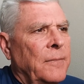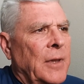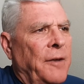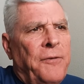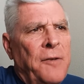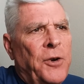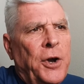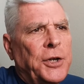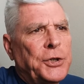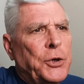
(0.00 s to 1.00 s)
I find very
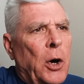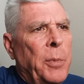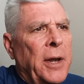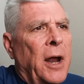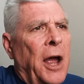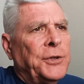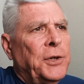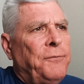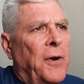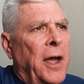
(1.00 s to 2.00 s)
disturbing. I also
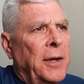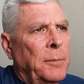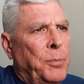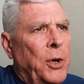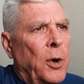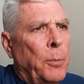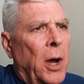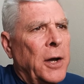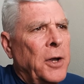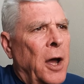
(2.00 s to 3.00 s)
find Peter
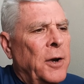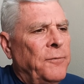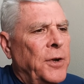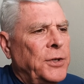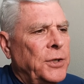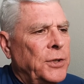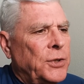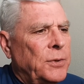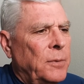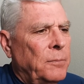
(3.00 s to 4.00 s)

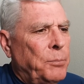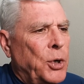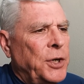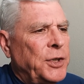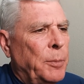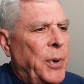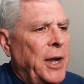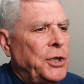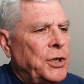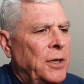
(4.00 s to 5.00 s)
Bogdanovich's
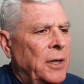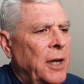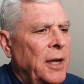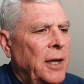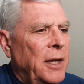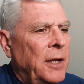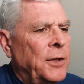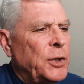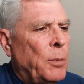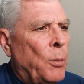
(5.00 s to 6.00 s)
participation in
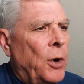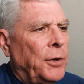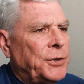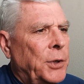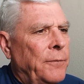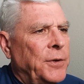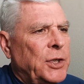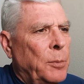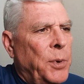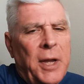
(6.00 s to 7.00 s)
this memorial service
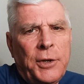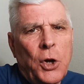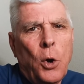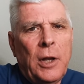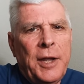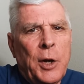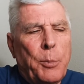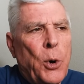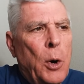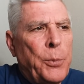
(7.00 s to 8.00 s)
to be totally
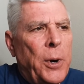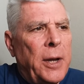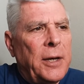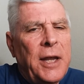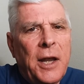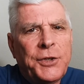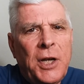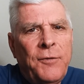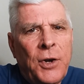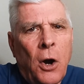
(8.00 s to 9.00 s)
inappropriate. He doesn't
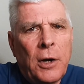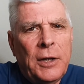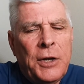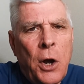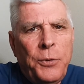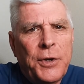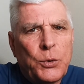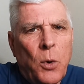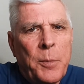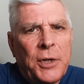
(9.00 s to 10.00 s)
even hardly know this
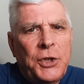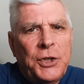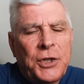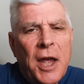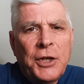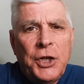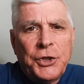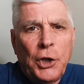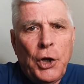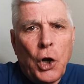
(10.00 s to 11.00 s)
woman. She's she's
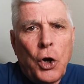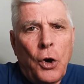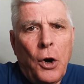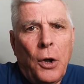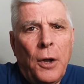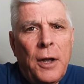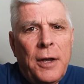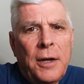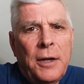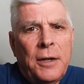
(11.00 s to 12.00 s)
a little girl.
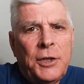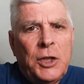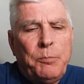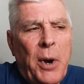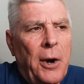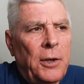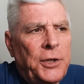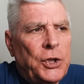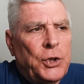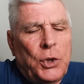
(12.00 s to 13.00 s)
She's barely she's